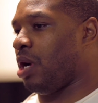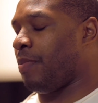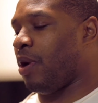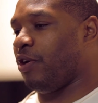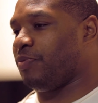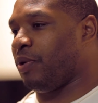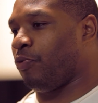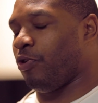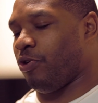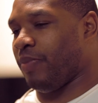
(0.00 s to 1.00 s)
I've always been
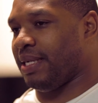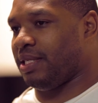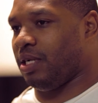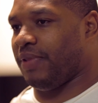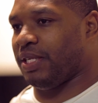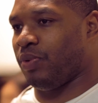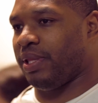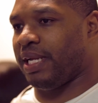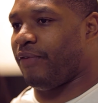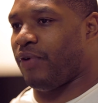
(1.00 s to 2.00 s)
real with myself. That's one
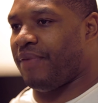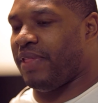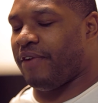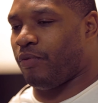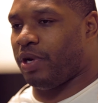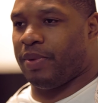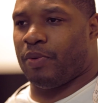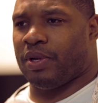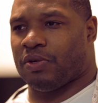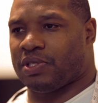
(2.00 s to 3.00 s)
thing I've never wanted to be
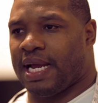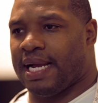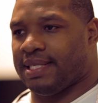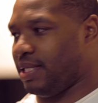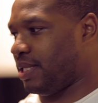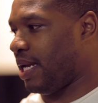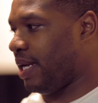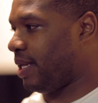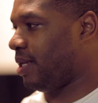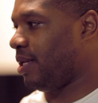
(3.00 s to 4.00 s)
one of those guys that's
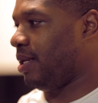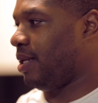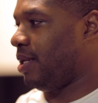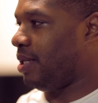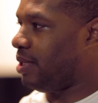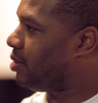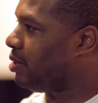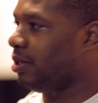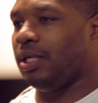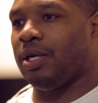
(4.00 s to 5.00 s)
like,
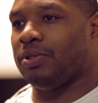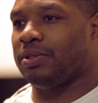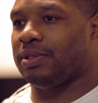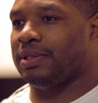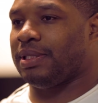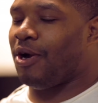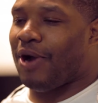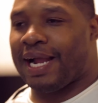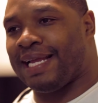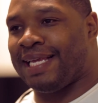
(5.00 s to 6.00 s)
you know, oh,
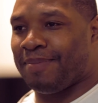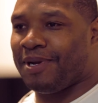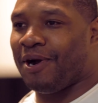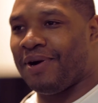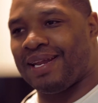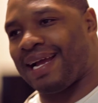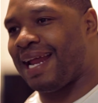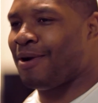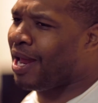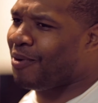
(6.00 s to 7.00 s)
I can keep going. Like I
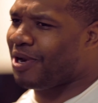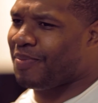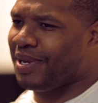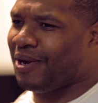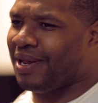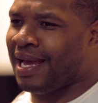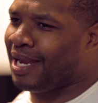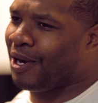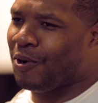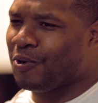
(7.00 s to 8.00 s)
don't want to be
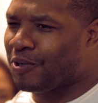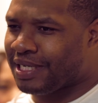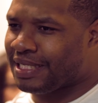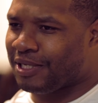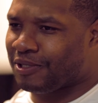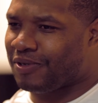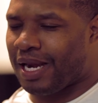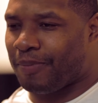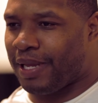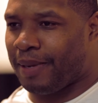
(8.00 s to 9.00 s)
like old and still trying
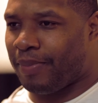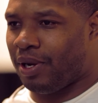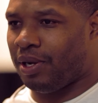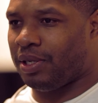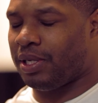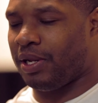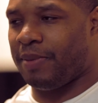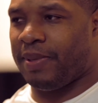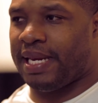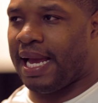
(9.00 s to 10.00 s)
to play ball. You know, it'd
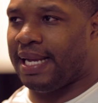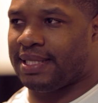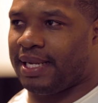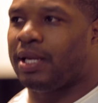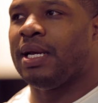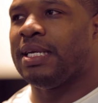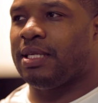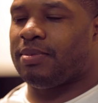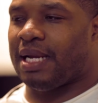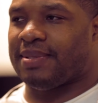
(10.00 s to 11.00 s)
be nice. Like
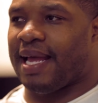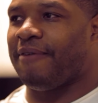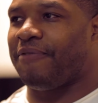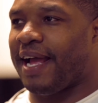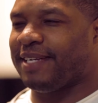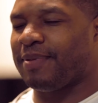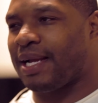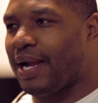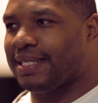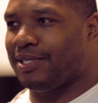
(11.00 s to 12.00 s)
sometimes I have flashbacks. Like
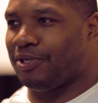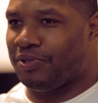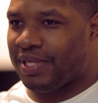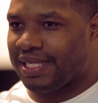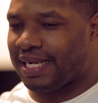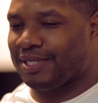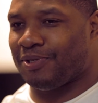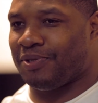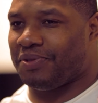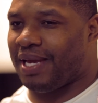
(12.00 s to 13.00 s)
I can still do this, I can still
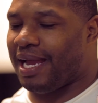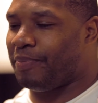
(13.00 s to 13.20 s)
do that.